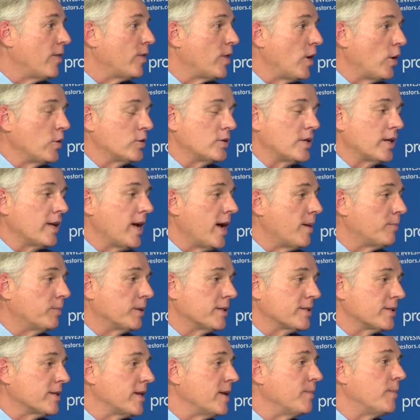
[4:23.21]
Those that got
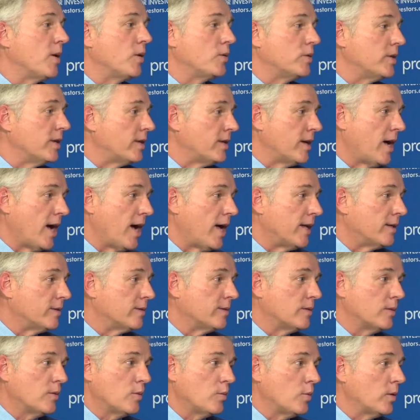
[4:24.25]
placebo did not,
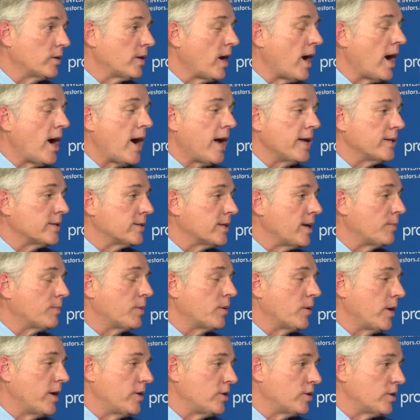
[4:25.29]
with a high
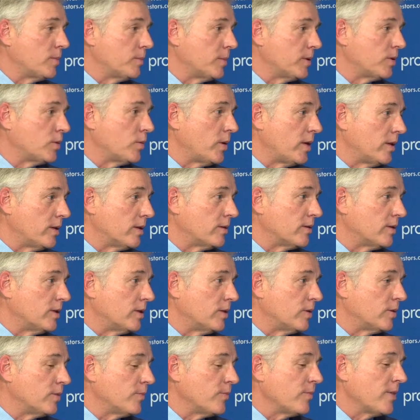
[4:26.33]
separation between the
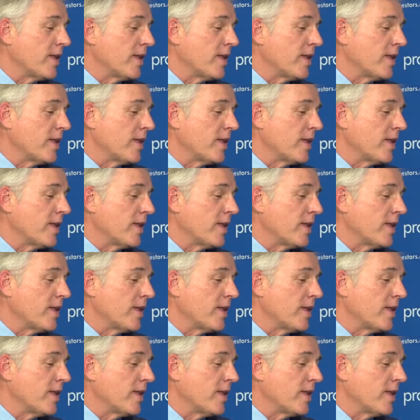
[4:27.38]
two.